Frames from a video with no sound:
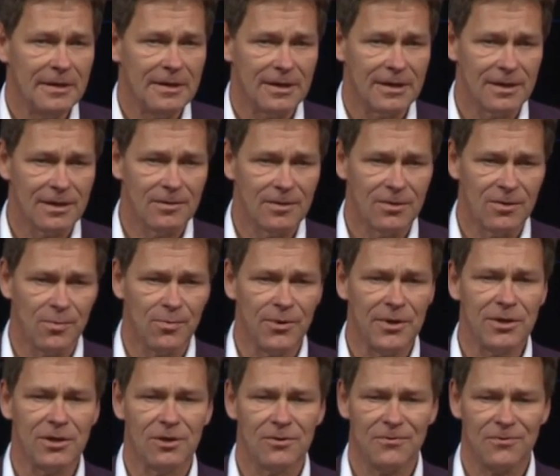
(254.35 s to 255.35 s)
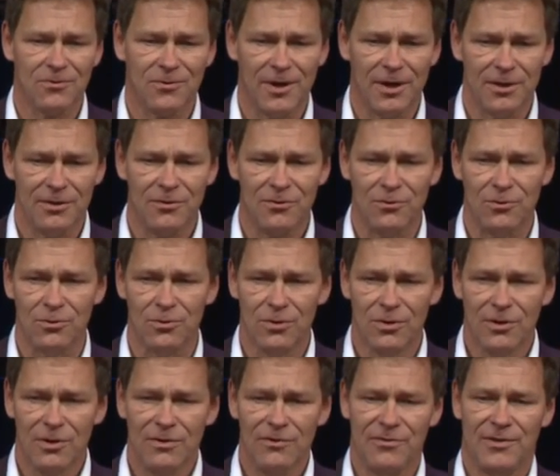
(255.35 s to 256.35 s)
uh, in the brink of trying to
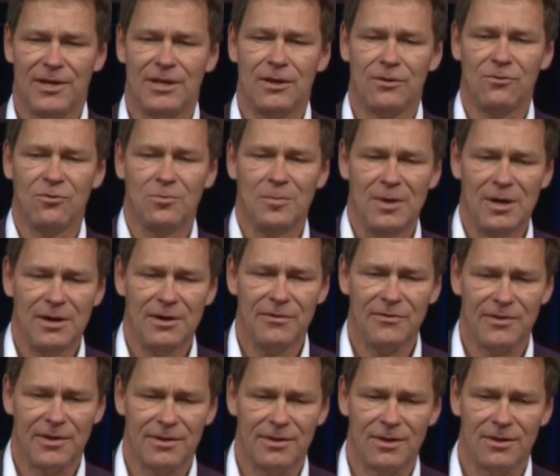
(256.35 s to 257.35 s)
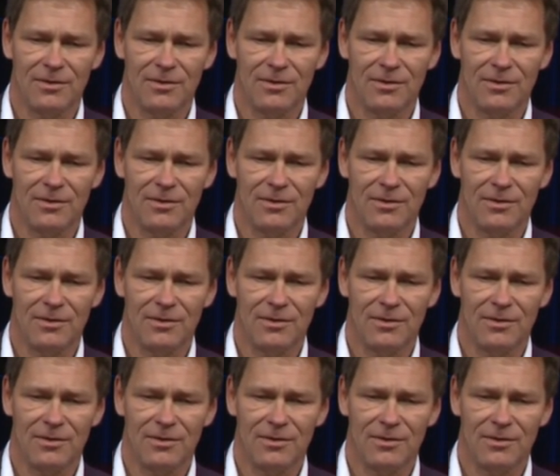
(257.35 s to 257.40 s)
set out to Mars and,